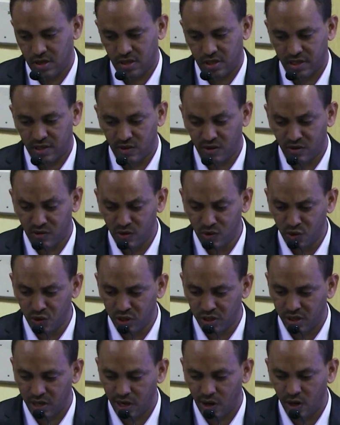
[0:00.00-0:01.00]
The
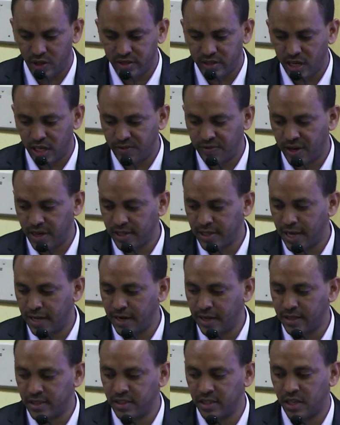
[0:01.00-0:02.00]
conclusion, our study finding
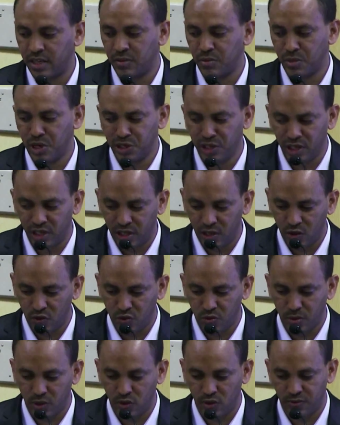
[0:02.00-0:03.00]
highlights that majority of
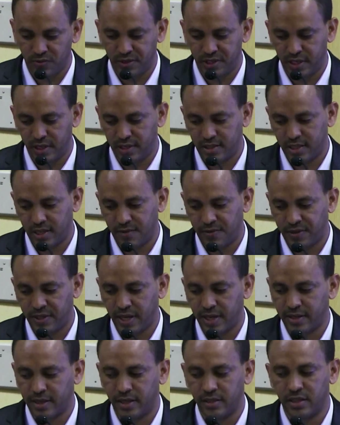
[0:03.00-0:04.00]
women of 3 East
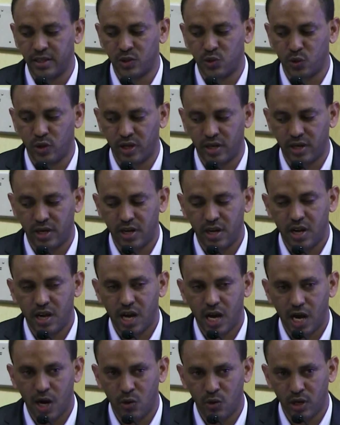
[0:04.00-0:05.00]
African countries were
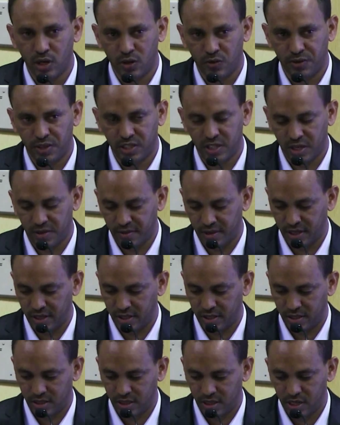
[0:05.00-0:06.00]
aware of
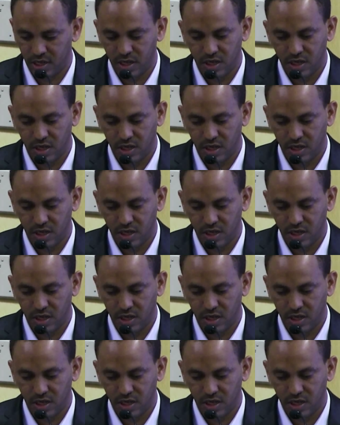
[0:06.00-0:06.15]
HIV/AIDS.